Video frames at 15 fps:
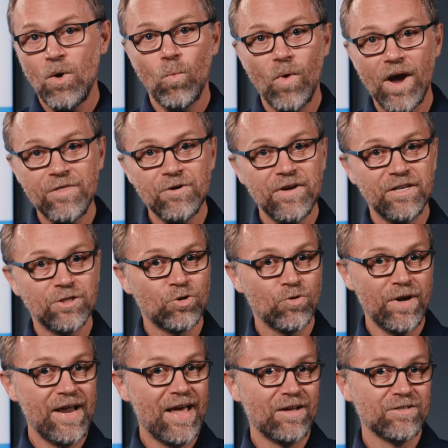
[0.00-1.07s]
Whether it is
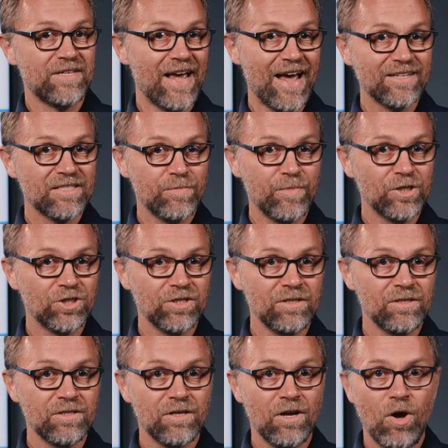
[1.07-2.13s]
greenhouse gas
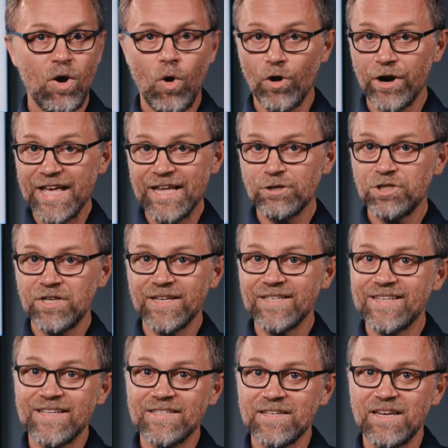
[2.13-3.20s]
emissions or energy
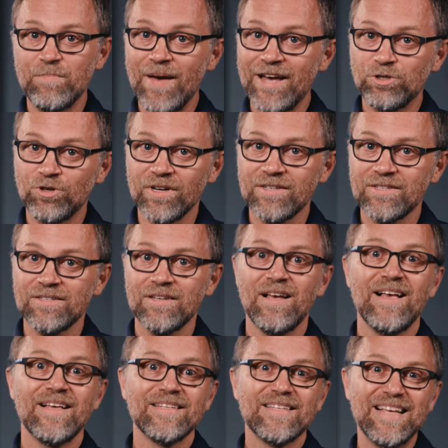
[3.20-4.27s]
intensity metrics,
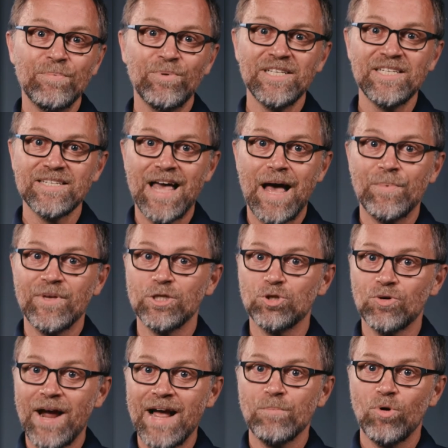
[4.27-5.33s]
SimplySnap can
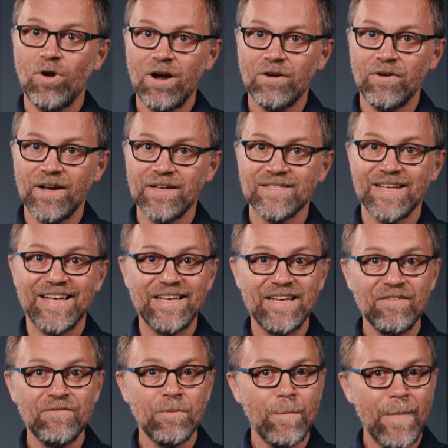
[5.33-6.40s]
track progress and
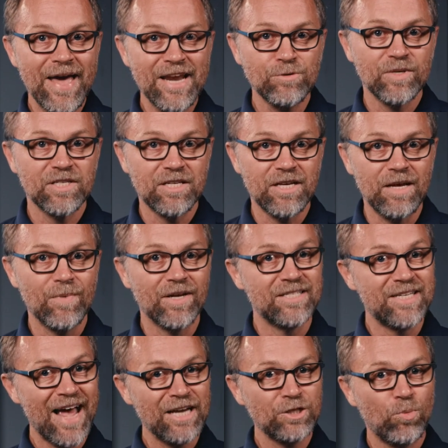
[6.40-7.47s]
give the management team a
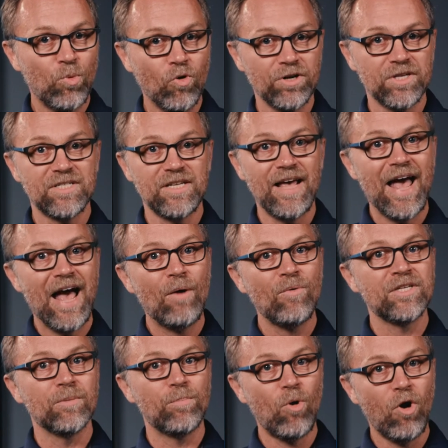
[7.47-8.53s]
dashboard to see how
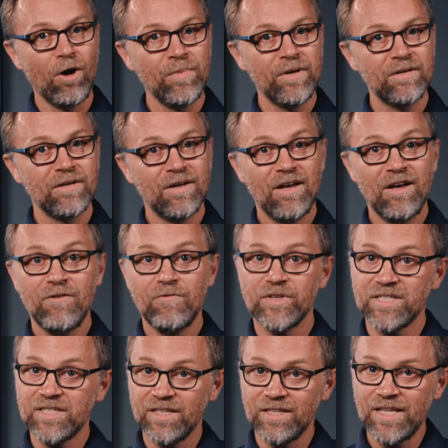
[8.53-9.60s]
a department,
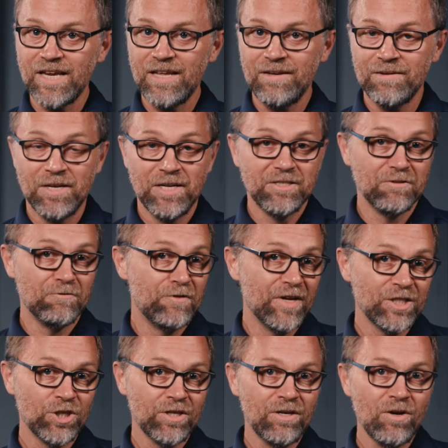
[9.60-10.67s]
facility,
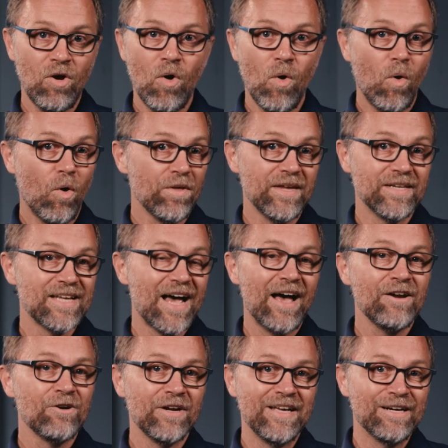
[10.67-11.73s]
division, or the
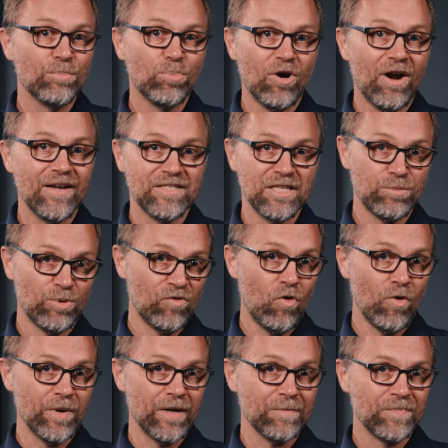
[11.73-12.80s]
entire enterprise is
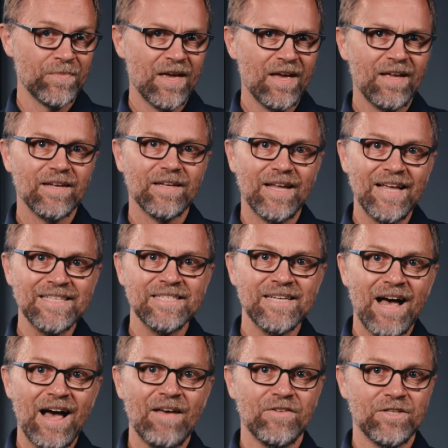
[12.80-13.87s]
performing. Let's
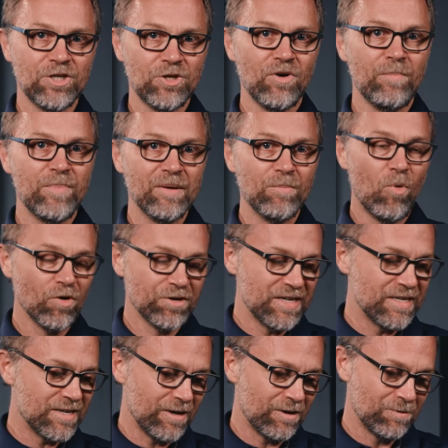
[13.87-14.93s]
dive into a bit more
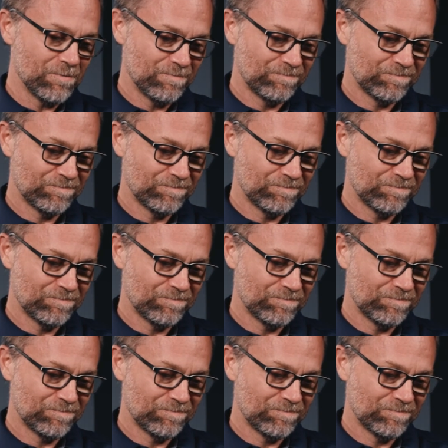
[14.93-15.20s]
detail.